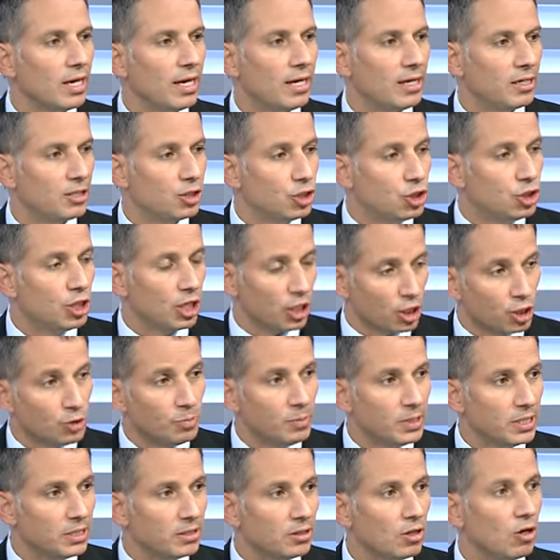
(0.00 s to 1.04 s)
a
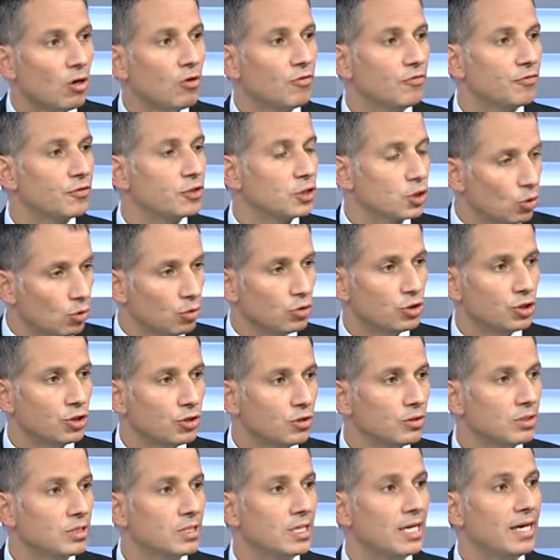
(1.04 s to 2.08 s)
judgment of
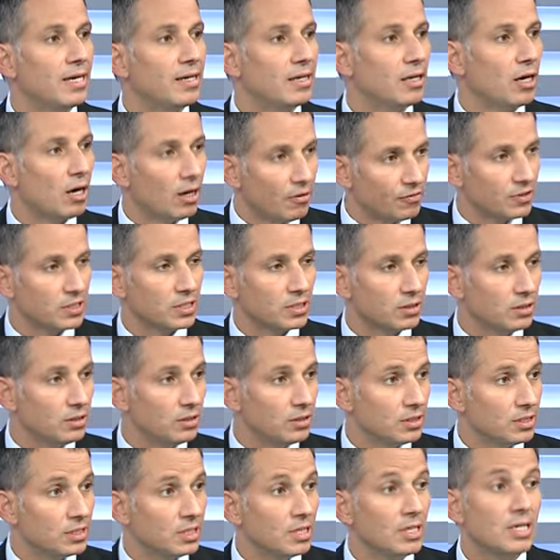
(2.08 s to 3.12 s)
soldiers and
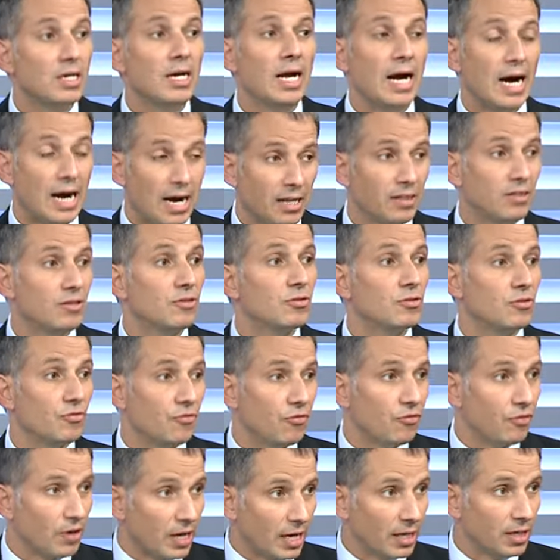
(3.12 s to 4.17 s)
officers under
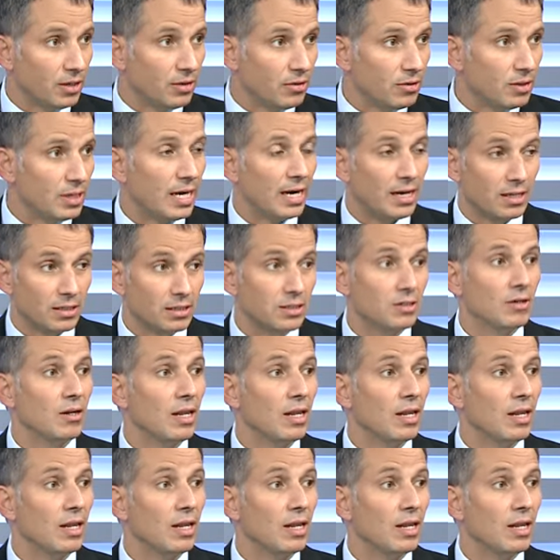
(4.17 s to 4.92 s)
fire, under